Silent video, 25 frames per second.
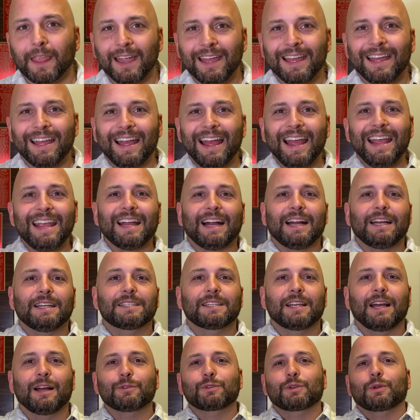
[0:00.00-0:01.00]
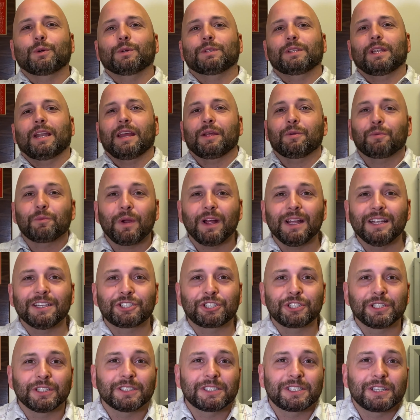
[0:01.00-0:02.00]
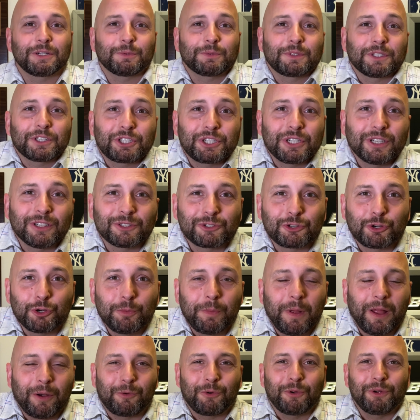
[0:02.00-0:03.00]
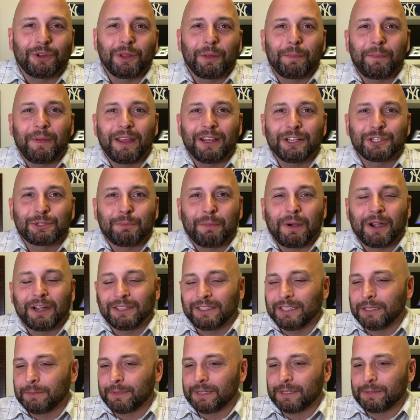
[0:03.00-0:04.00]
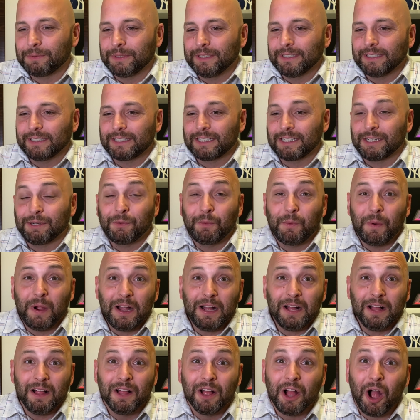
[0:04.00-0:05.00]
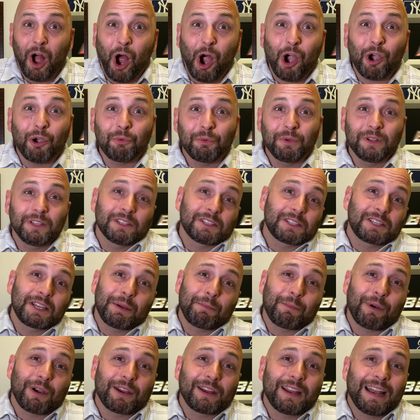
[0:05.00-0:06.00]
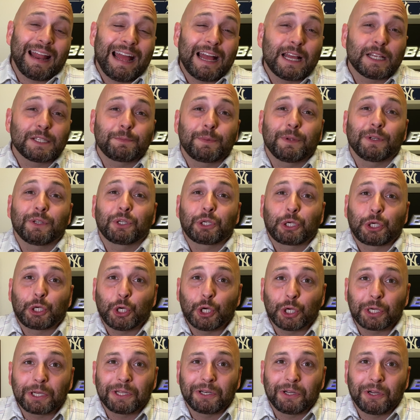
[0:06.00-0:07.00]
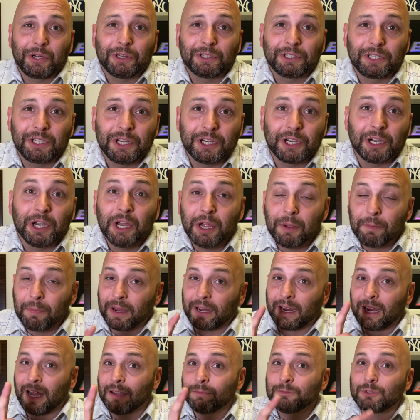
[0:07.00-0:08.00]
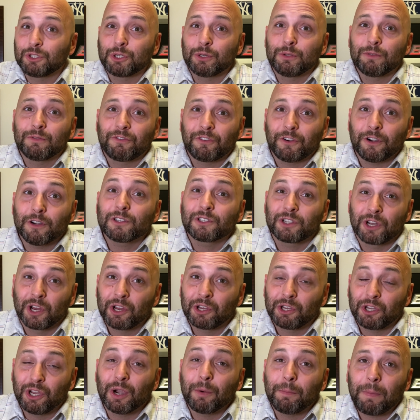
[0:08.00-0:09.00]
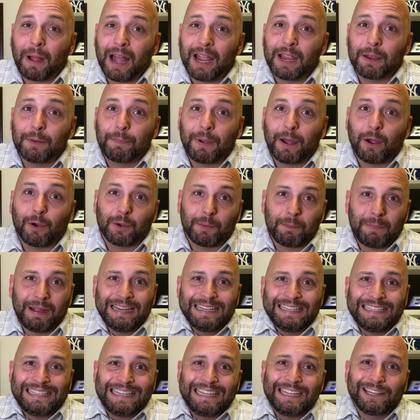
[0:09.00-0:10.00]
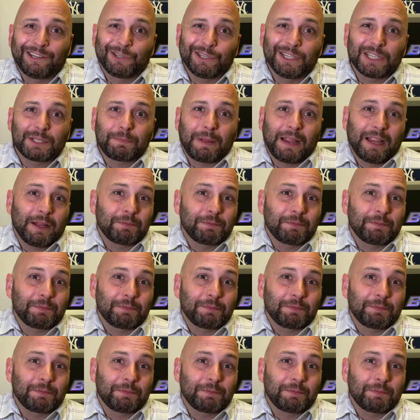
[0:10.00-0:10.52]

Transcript: Hey guys, how's it going today? Ryan Shields here with the Shields Group at Royal LePage Martin Liberty Realty. Well, our real estate market has been cooking all year, but come June 1st, your buying power might decrease by up to